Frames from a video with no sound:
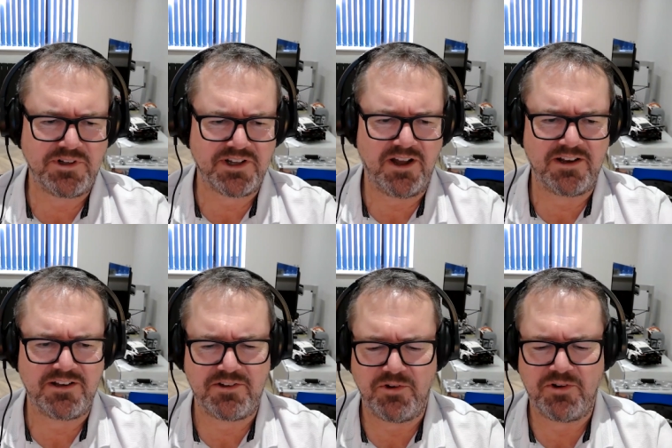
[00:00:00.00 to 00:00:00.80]
we
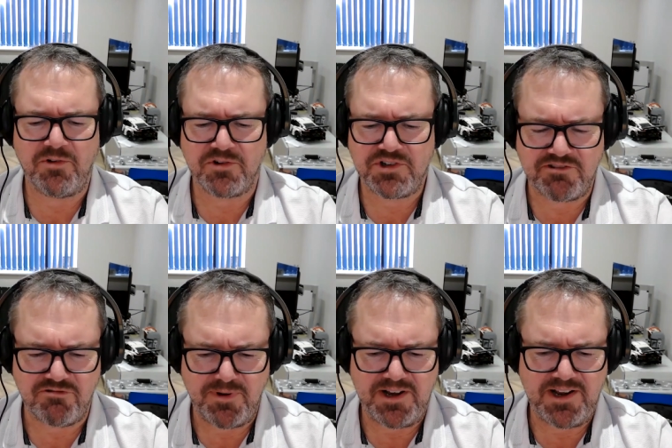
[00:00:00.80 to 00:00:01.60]
started doing not
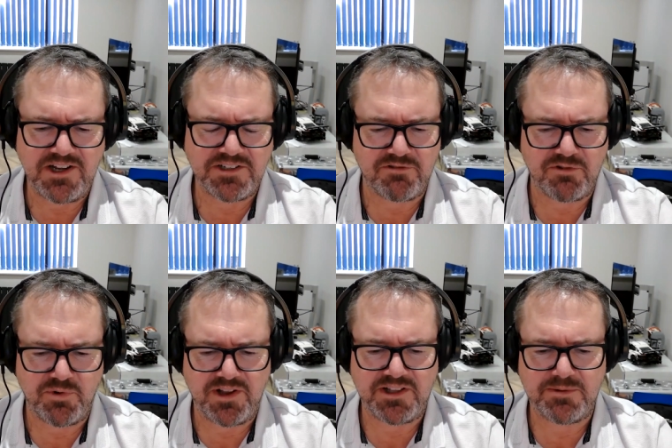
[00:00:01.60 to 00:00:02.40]
just the remediation
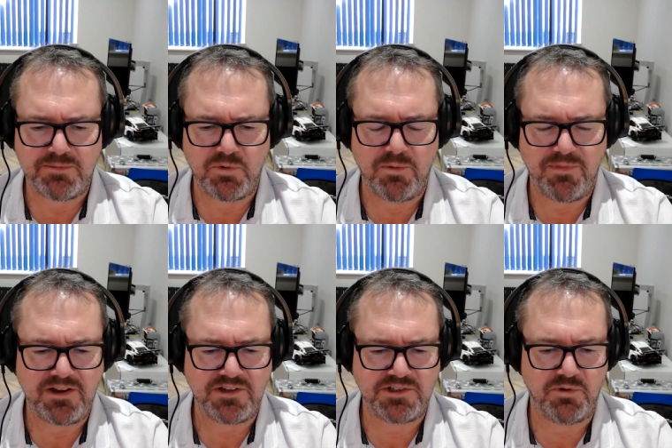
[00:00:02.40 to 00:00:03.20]
through Ansible and
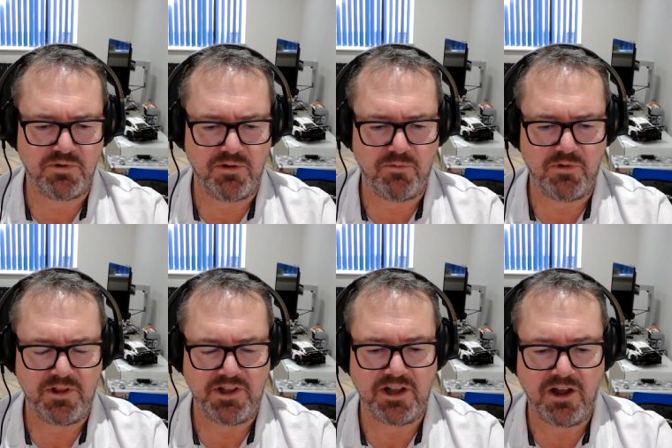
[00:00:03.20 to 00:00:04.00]
making sure that
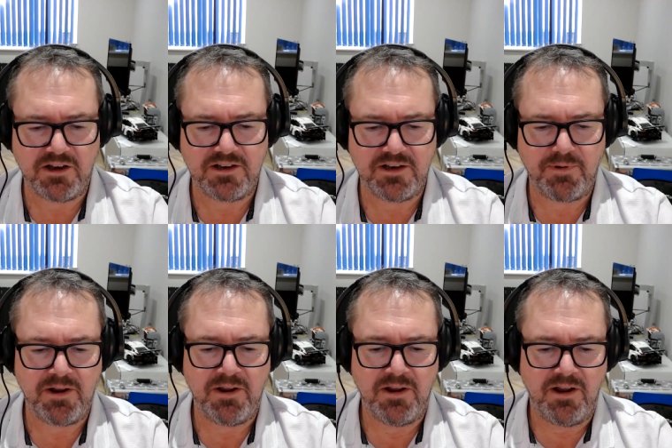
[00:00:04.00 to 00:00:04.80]
it's hardened,
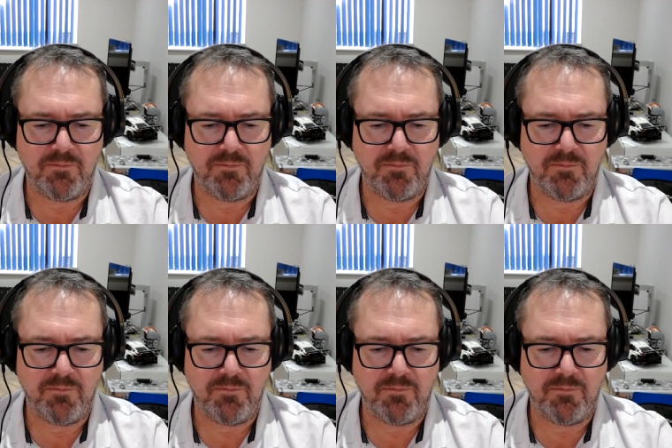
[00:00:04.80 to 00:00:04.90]
but